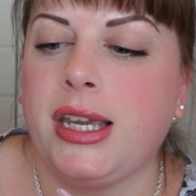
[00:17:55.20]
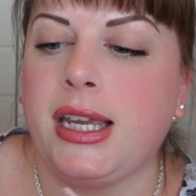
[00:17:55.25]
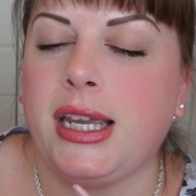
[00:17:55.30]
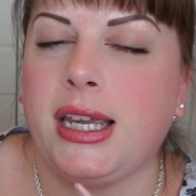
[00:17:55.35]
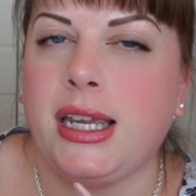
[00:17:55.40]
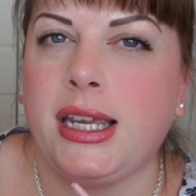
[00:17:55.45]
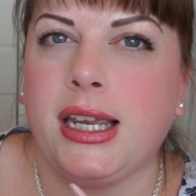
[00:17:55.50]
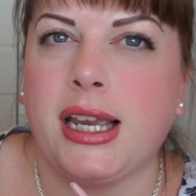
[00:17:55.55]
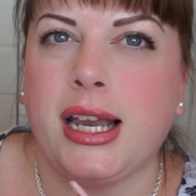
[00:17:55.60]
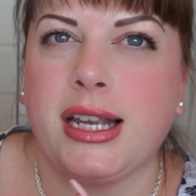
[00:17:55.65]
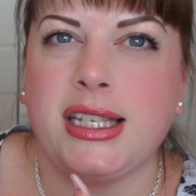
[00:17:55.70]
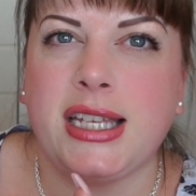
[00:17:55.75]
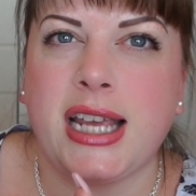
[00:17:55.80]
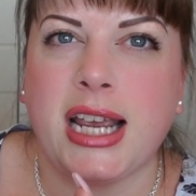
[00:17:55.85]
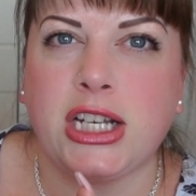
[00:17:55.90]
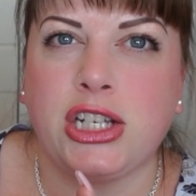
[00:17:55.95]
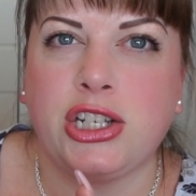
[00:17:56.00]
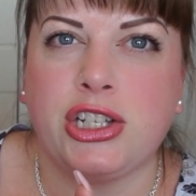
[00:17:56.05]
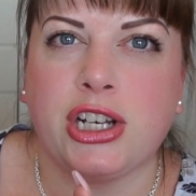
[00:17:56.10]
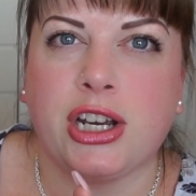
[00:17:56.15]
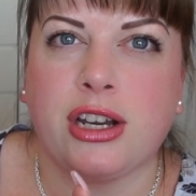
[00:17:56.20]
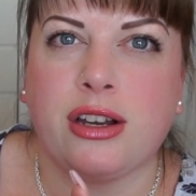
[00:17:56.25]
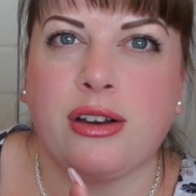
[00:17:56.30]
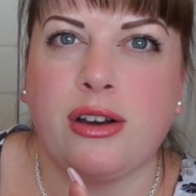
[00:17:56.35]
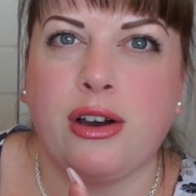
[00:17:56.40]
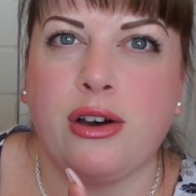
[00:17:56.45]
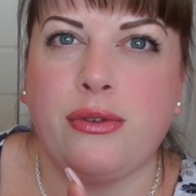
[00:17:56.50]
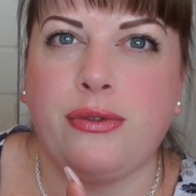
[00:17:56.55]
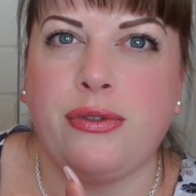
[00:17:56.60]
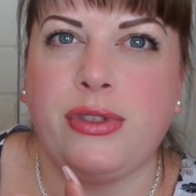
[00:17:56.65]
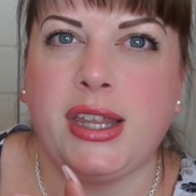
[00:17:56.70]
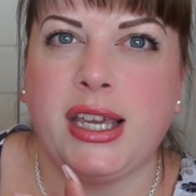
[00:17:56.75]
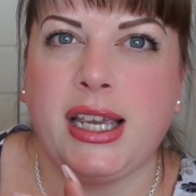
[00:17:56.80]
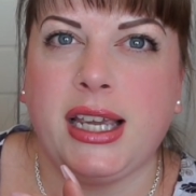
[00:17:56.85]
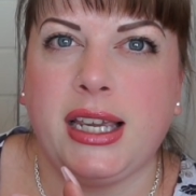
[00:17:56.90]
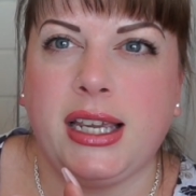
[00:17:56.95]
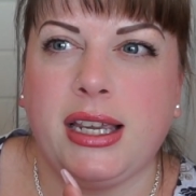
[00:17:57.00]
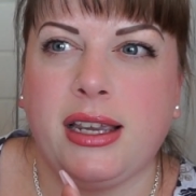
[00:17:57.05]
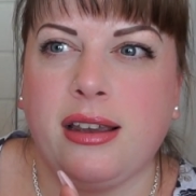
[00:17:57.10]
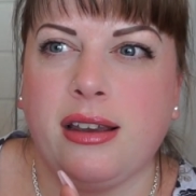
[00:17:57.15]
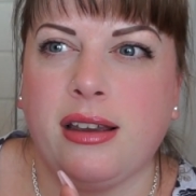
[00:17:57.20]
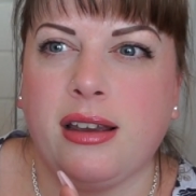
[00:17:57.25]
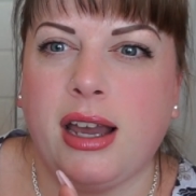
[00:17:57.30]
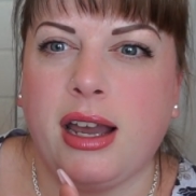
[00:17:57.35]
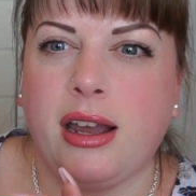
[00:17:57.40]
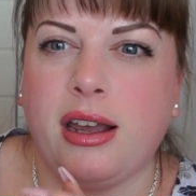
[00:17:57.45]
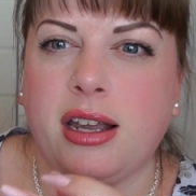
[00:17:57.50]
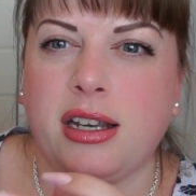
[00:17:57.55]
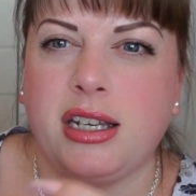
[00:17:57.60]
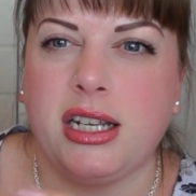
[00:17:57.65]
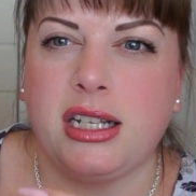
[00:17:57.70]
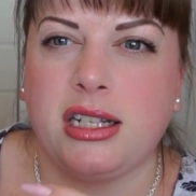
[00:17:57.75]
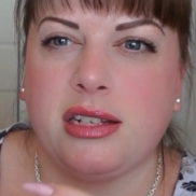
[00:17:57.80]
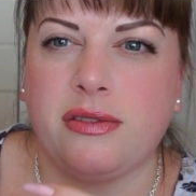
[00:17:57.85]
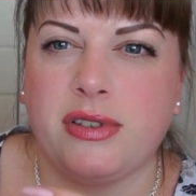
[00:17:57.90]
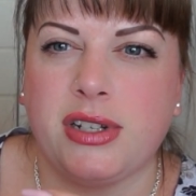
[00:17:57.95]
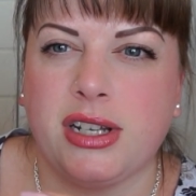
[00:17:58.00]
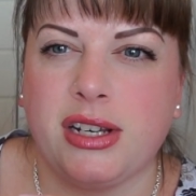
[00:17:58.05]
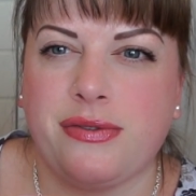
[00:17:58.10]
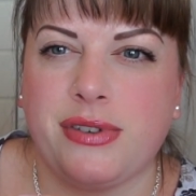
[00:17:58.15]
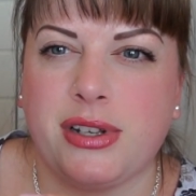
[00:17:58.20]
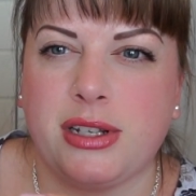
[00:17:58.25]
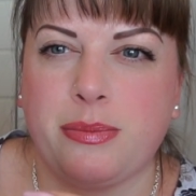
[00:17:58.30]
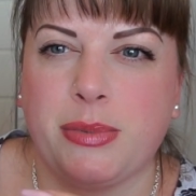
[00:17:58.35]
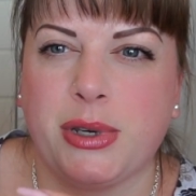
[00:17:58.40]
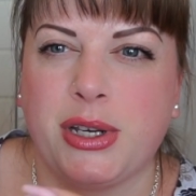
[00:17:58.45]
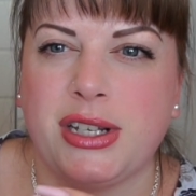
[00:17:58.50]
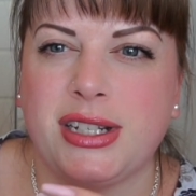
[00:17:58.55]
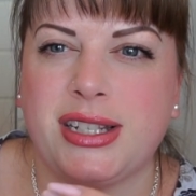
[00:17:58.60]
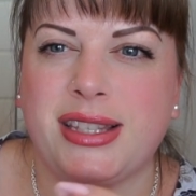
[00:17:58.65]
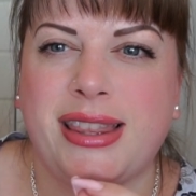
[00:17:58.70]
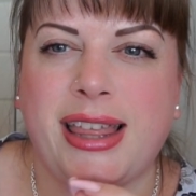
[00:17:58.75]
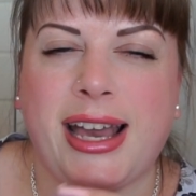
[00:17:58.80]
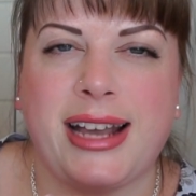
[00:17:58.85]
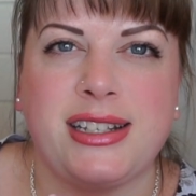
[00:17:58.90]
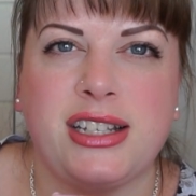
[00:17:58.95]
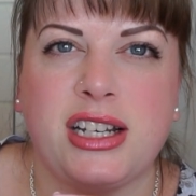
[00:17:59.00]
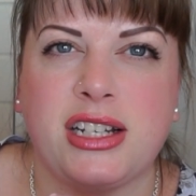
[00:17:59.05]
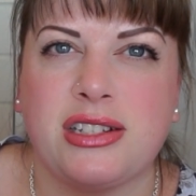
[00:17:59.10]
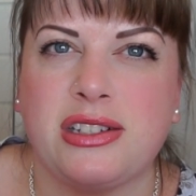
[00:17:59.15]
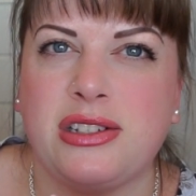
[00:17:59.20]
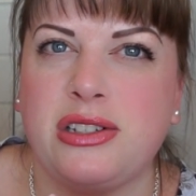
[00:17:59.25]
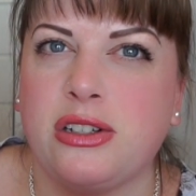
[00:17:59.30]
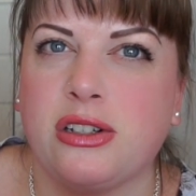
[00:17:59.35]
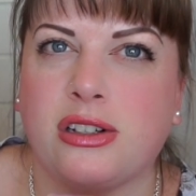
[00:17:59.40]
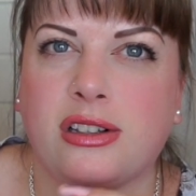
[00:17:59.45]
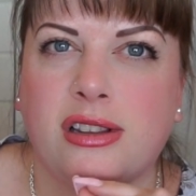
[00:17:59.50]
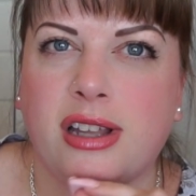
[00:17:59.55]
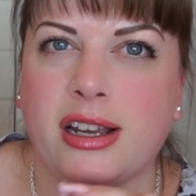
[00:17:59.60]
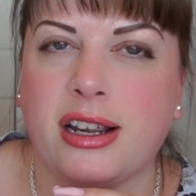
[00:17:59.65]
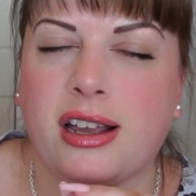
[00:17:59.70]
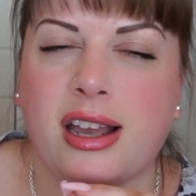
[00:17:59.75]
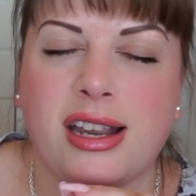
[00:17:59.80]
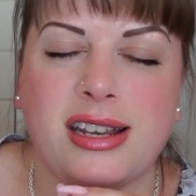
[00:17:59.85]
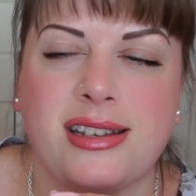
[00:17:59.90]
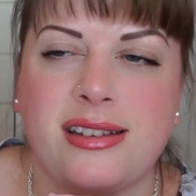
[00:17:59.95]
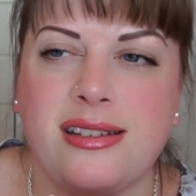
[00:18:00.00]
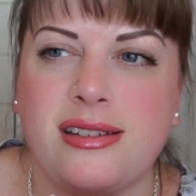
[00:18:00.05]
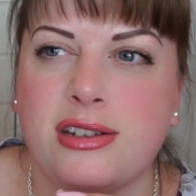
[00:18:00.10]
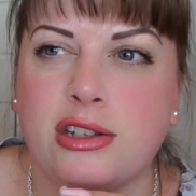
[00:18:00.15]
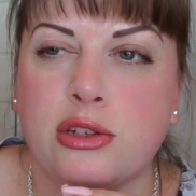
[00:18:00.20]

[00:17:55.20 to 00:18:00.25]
the texture of the adhesive surface, because that doesn't look like a